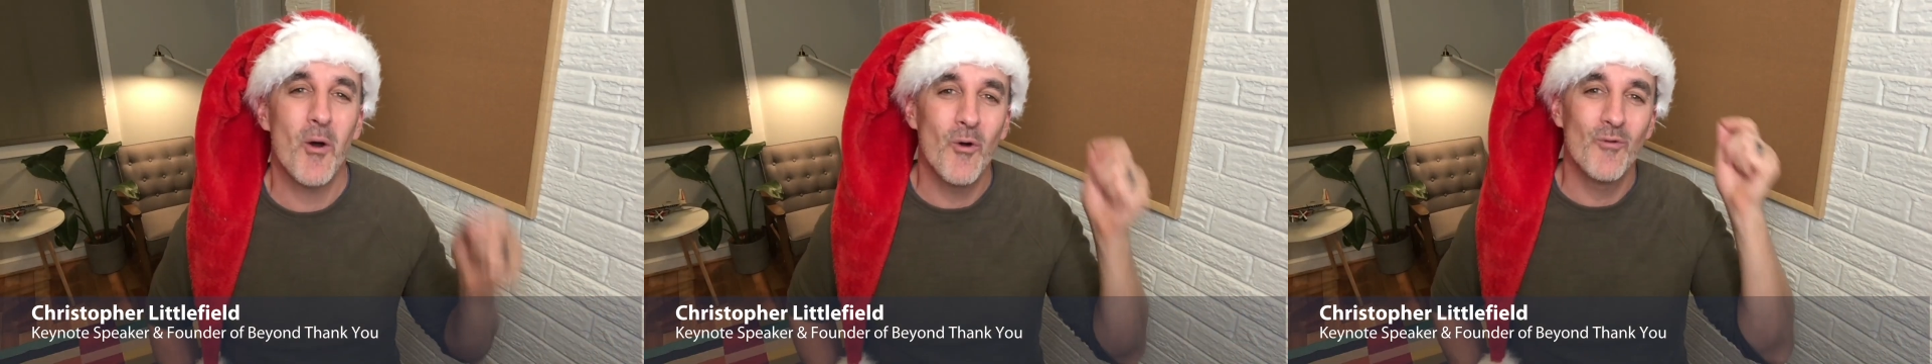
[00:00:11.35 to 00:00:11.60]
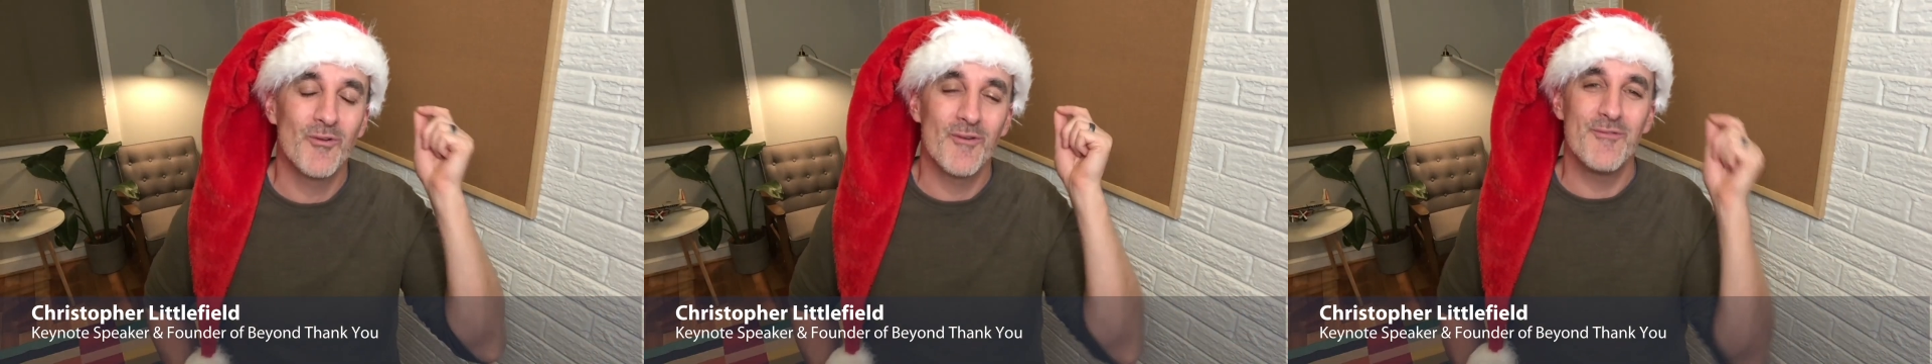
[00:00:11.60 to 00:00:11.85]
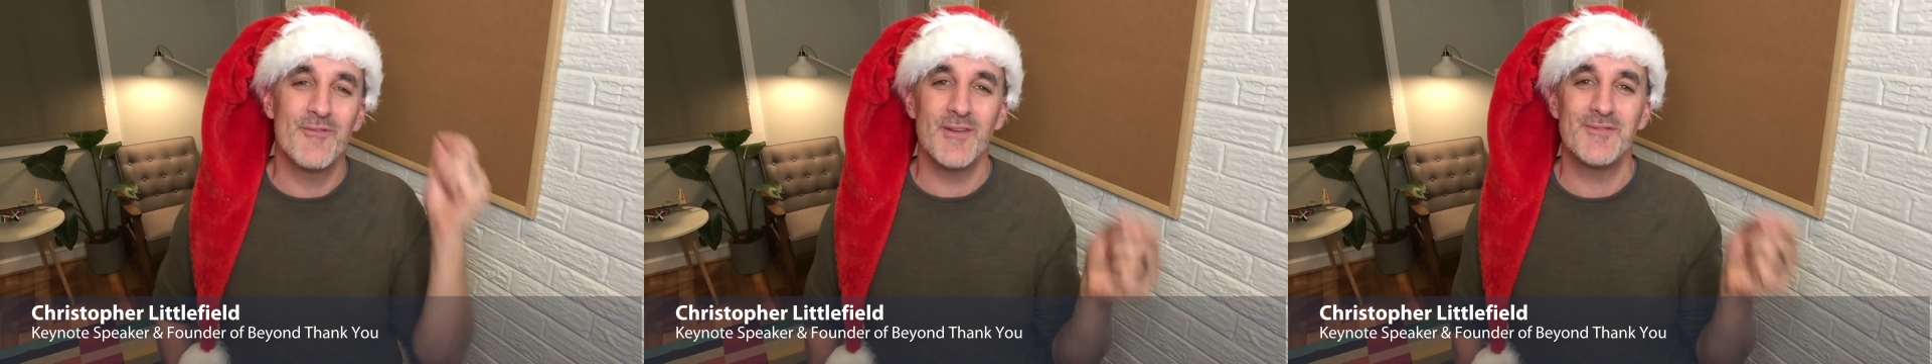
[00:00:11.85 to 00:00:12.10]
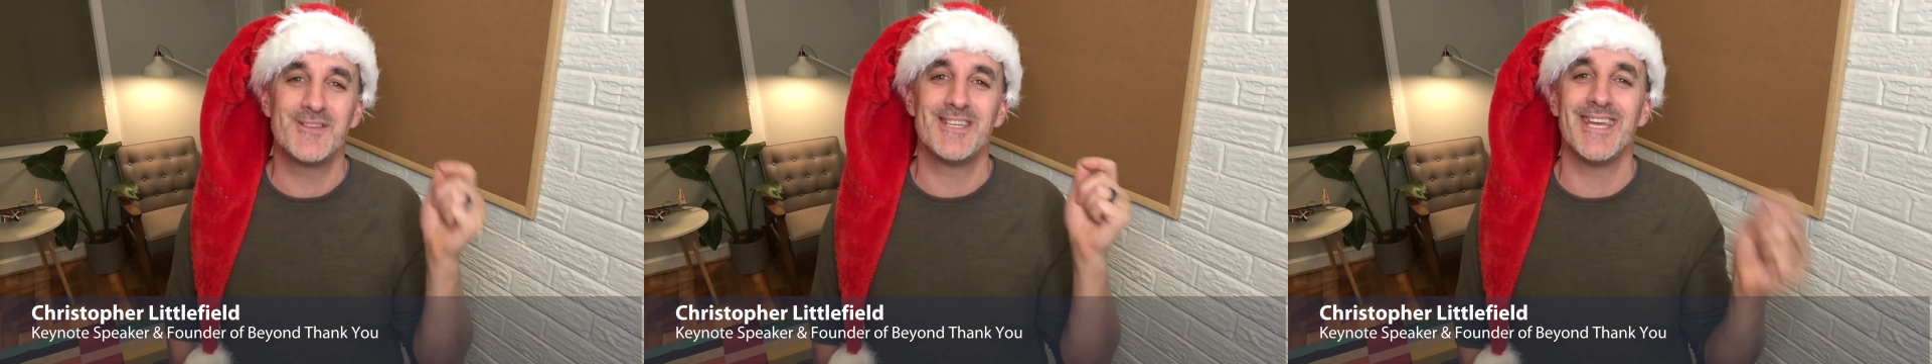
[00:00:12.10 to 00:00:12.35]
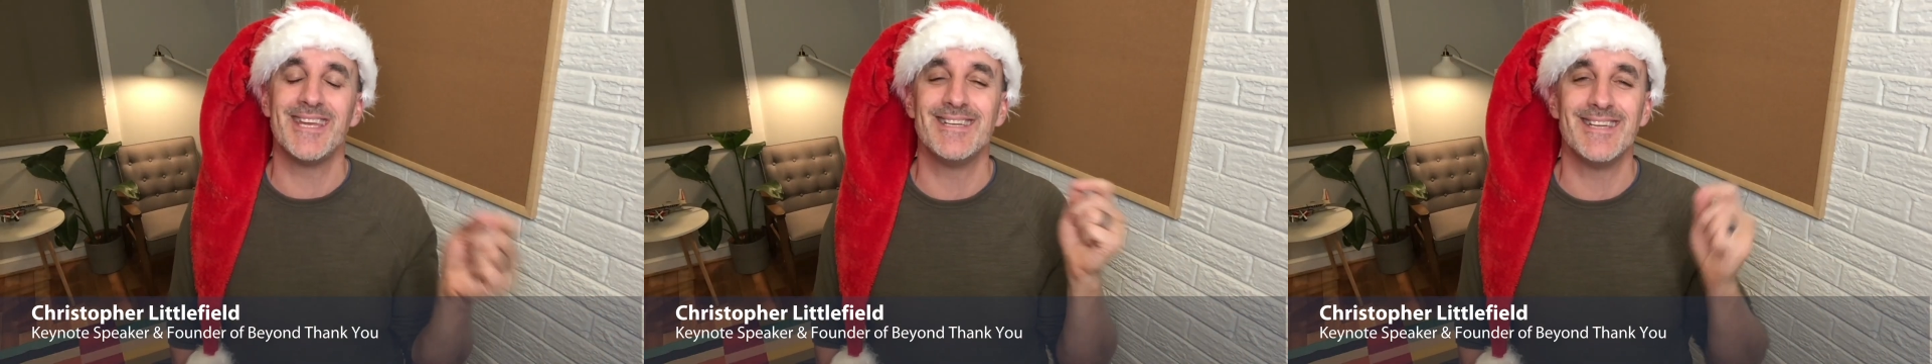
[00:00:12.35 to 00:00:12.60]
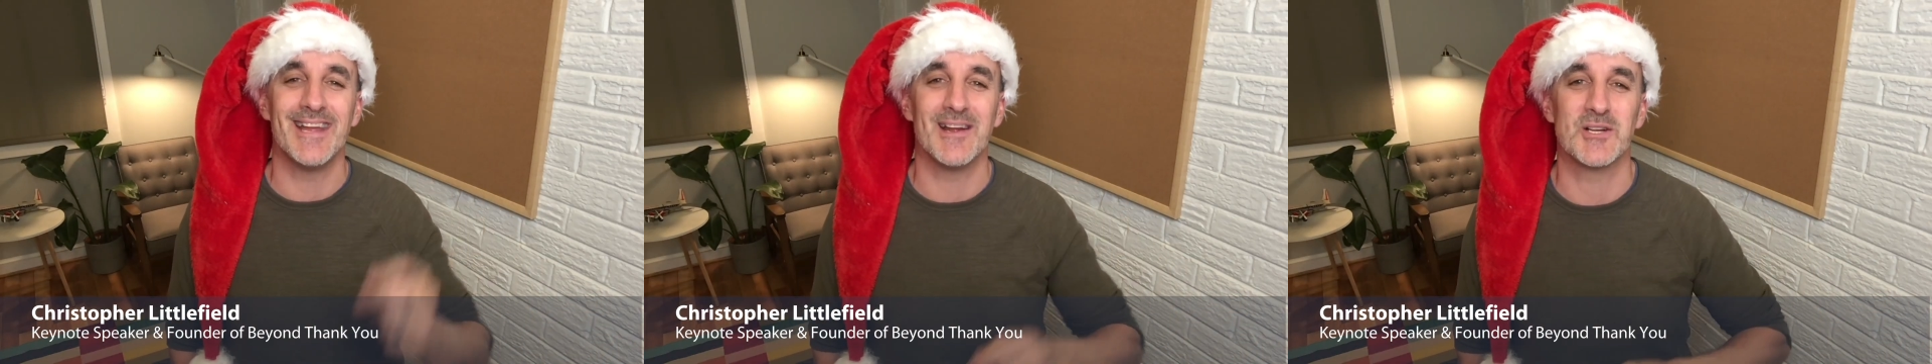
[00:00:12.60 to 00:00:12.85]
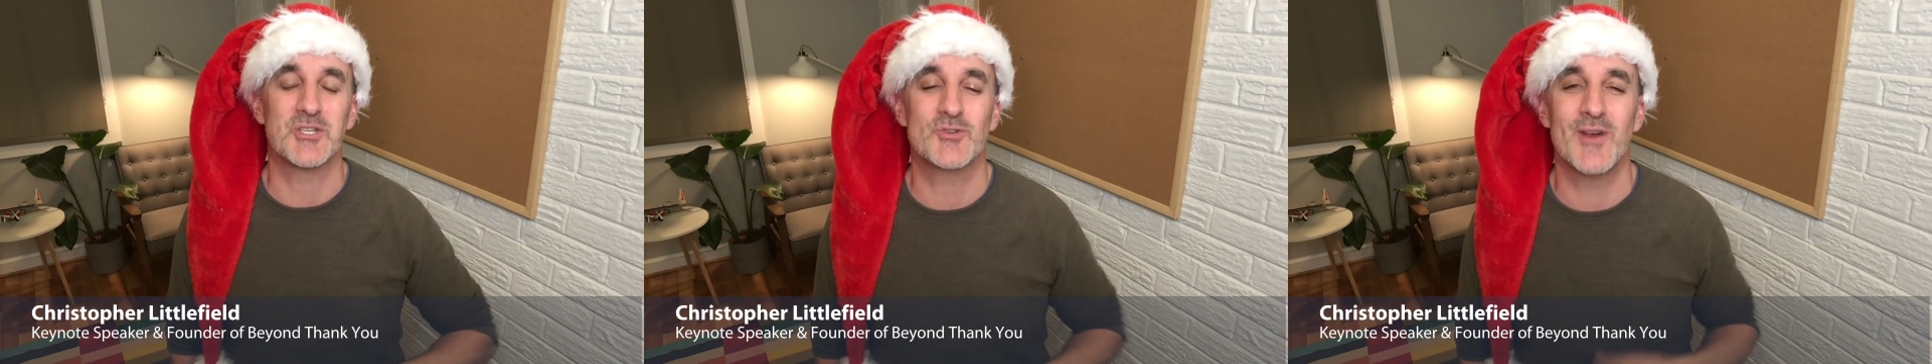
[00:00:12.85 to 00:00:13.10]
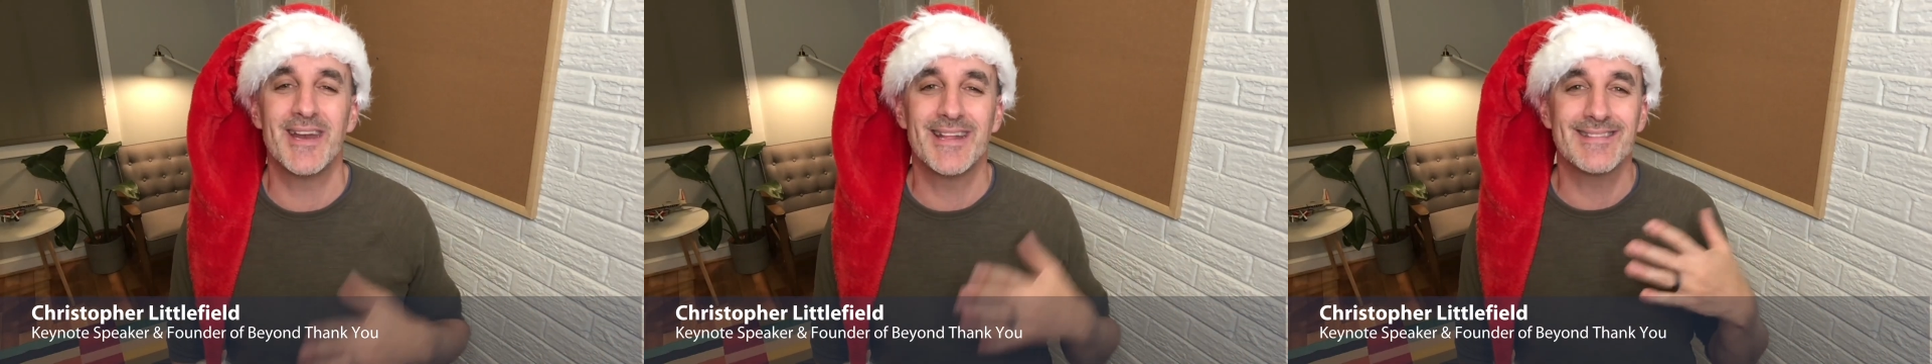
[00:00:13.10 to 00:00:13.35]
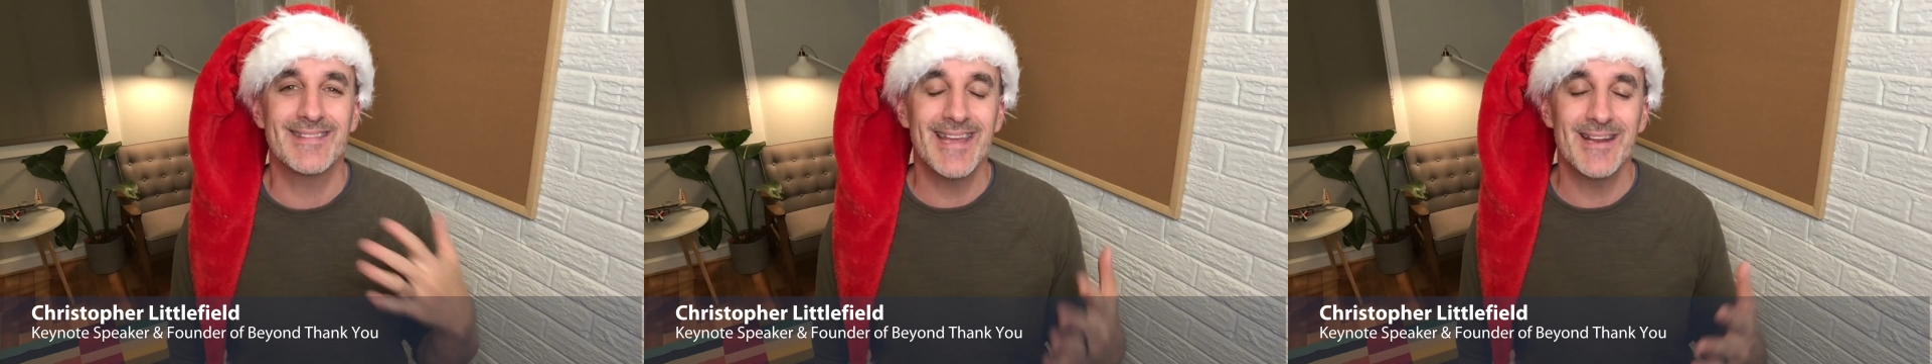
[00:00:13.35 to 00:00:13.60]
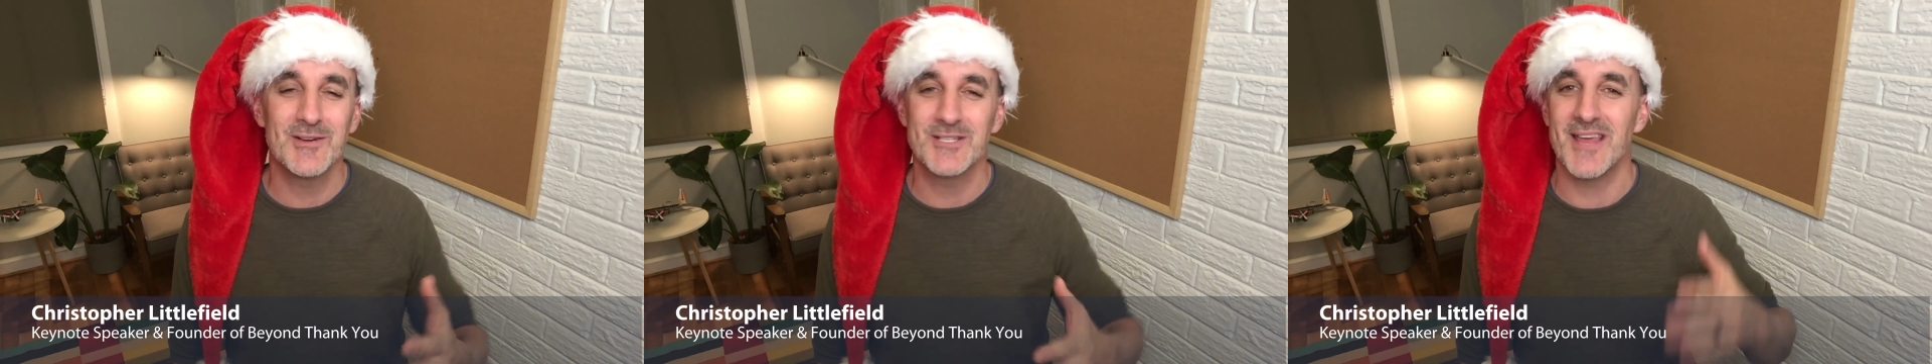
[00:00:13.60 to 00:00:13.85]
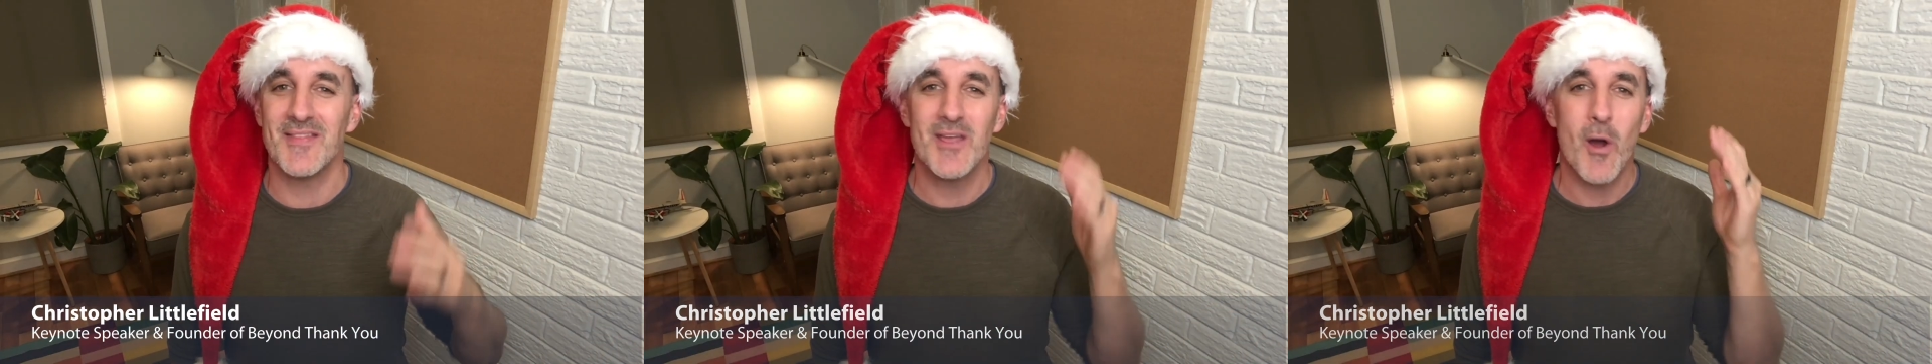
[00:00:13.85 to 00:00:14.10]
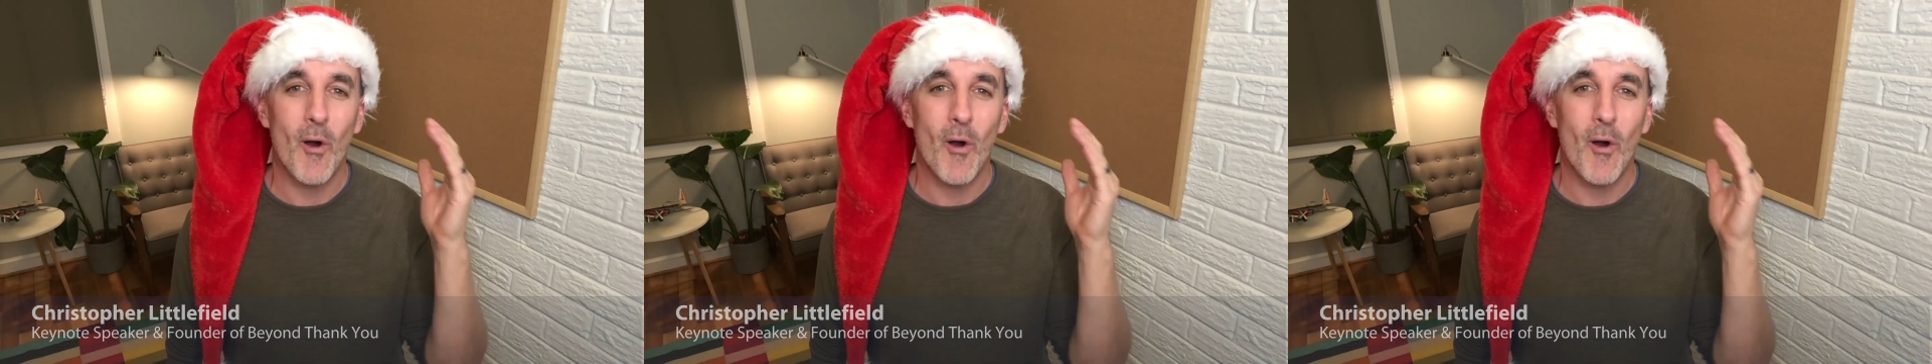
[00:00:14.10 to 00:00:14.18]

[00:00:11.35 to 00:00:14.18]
over 15 years training leaders in the